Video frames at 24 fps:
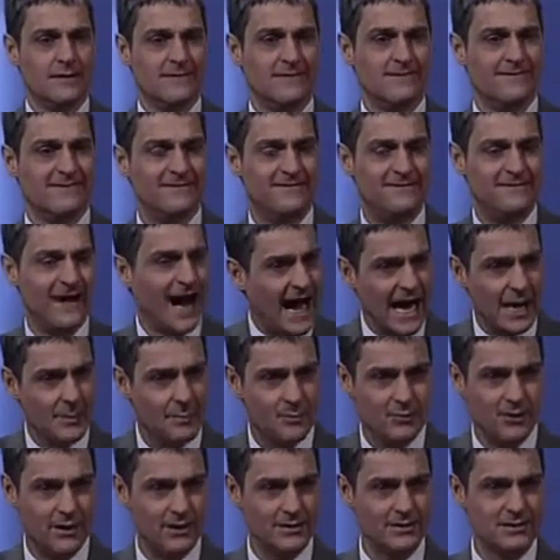
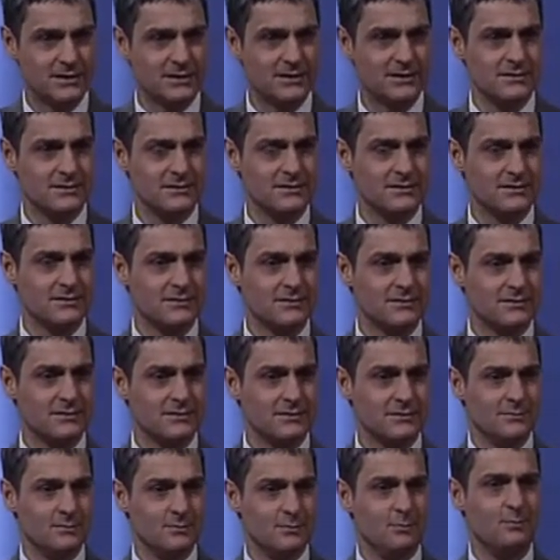vibrant,
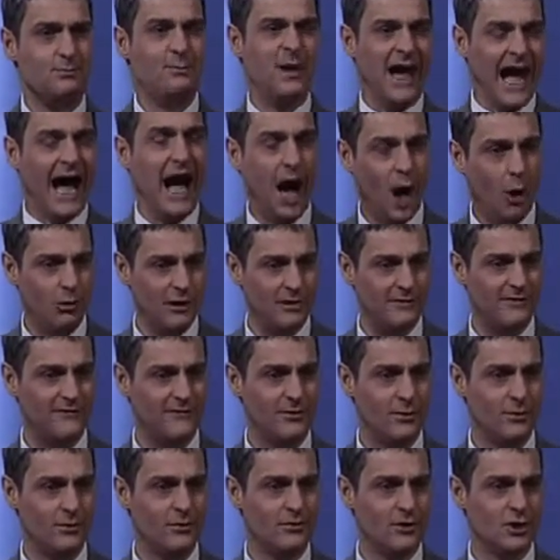
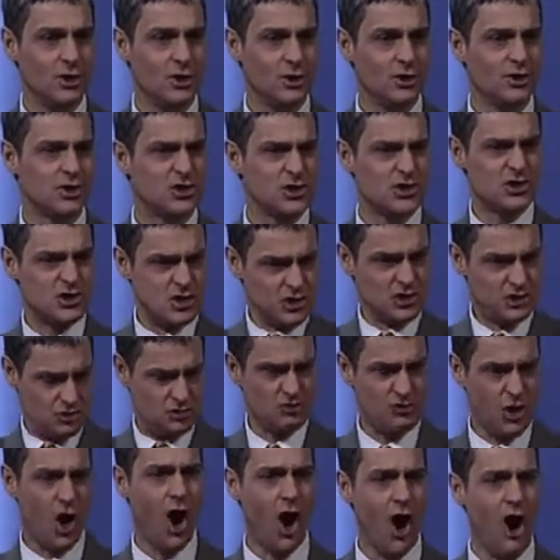powerful,
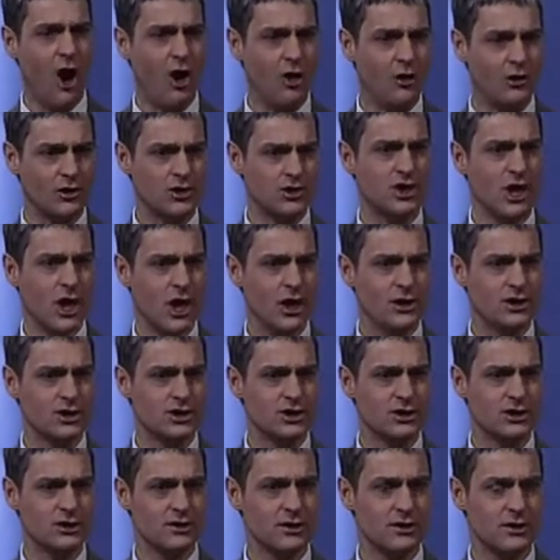strong
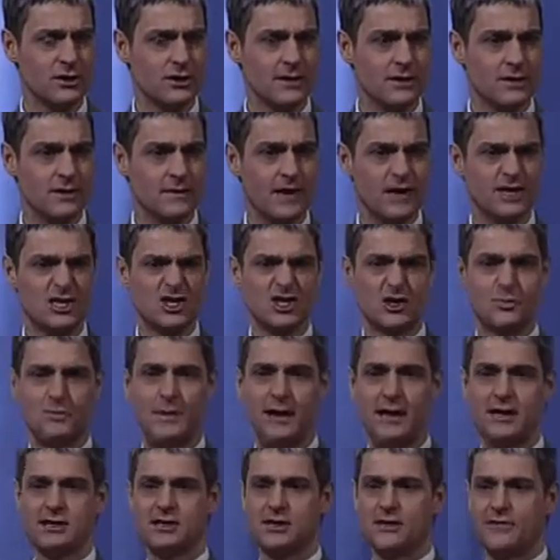church that
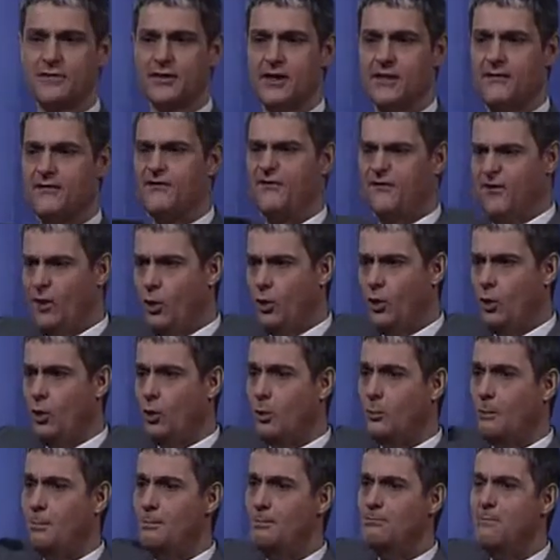speaks of the full
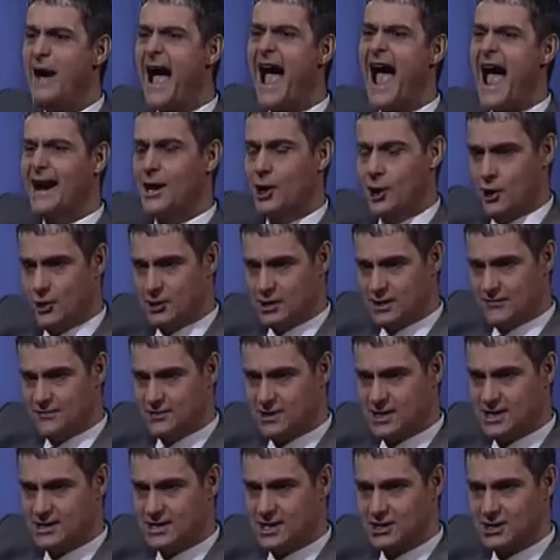manhood of
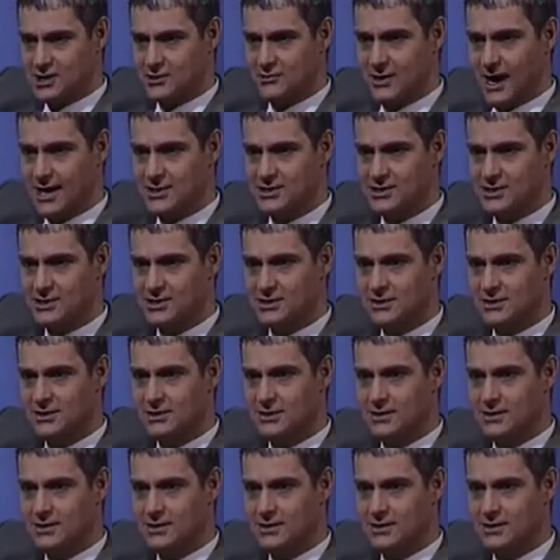Jesus Christ.